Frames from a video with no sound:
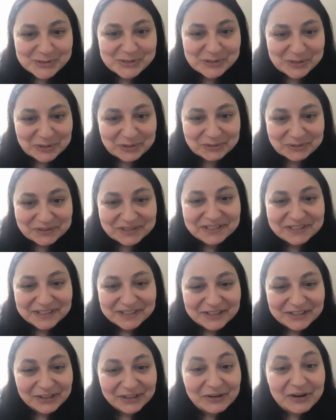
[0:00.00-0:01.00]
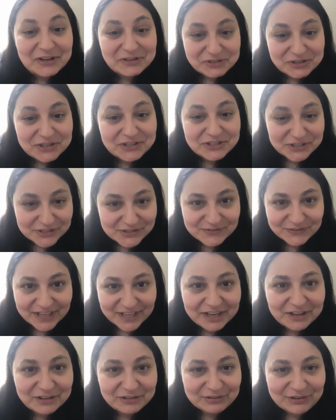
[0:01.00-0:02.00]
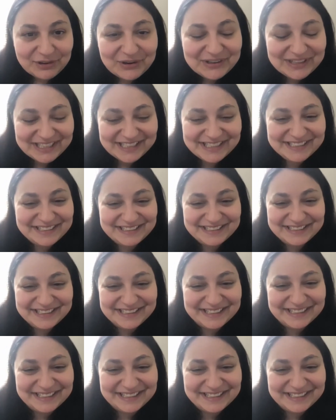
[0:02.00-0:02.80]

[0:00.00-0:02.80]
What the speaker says: So congratulations for getting through it.